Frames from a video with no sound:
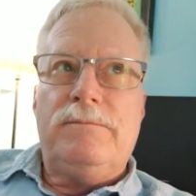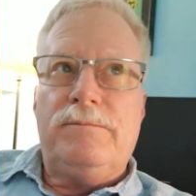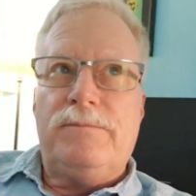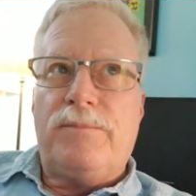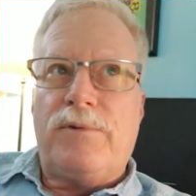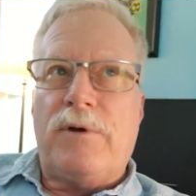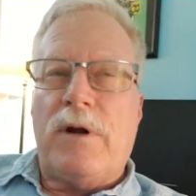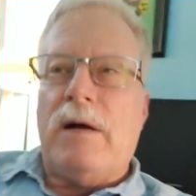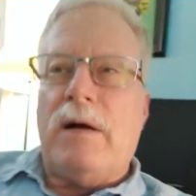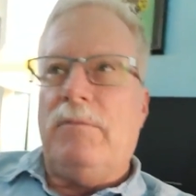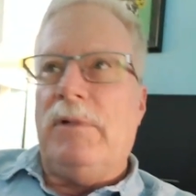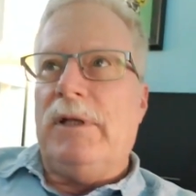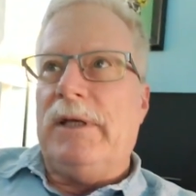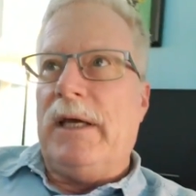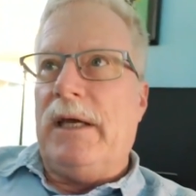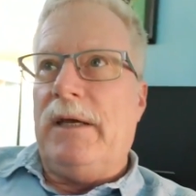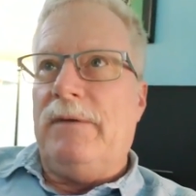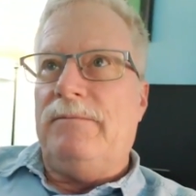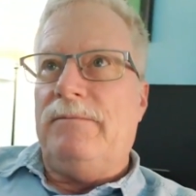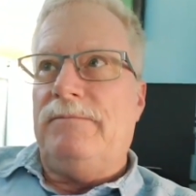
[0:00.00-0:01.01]

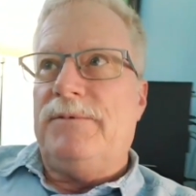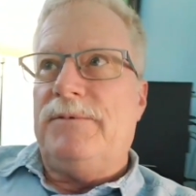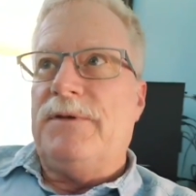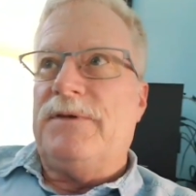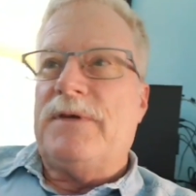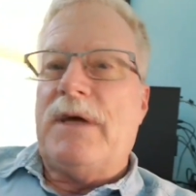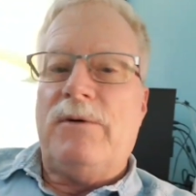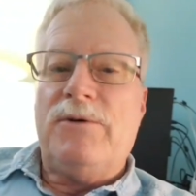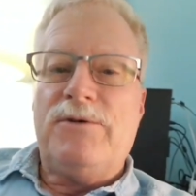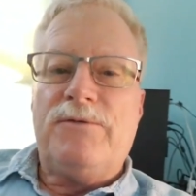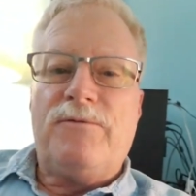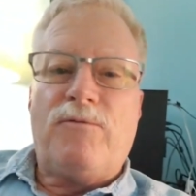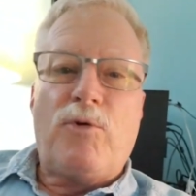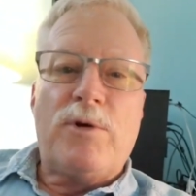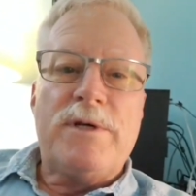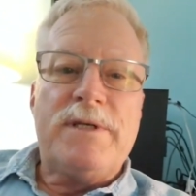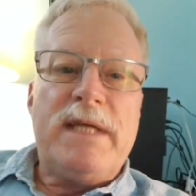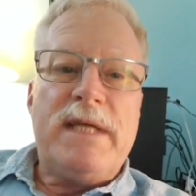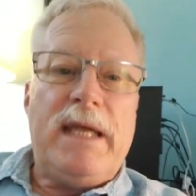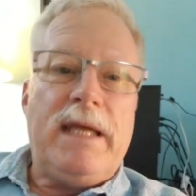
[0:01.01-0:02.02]
probably since I was
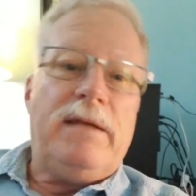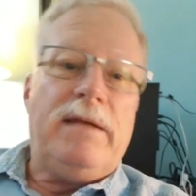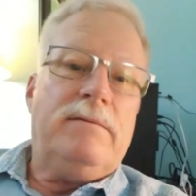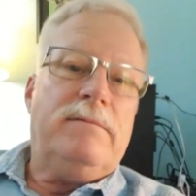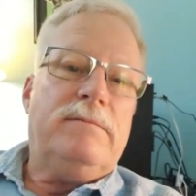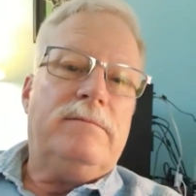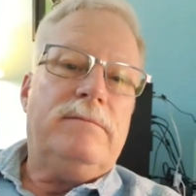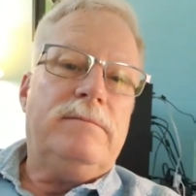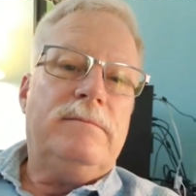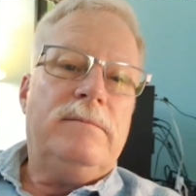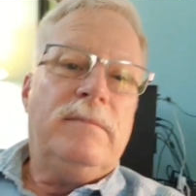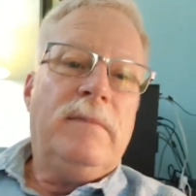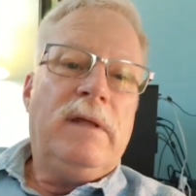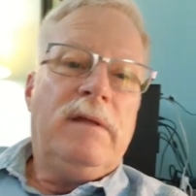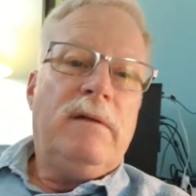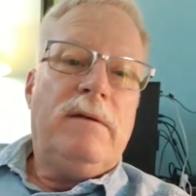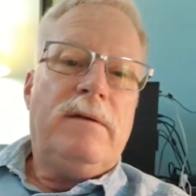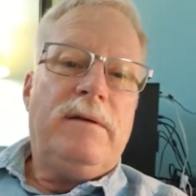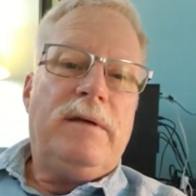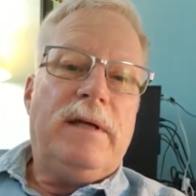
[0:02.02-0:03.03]
14,
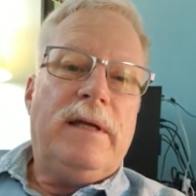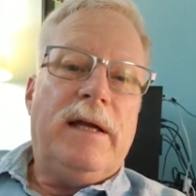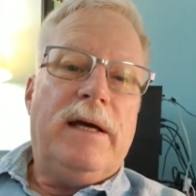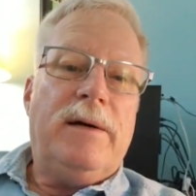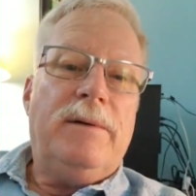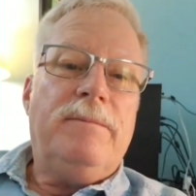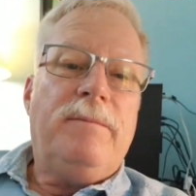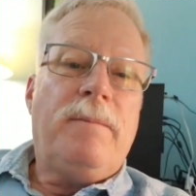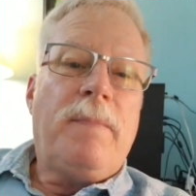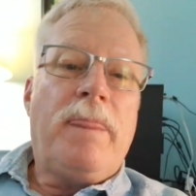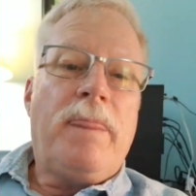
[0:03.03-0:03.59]
you know.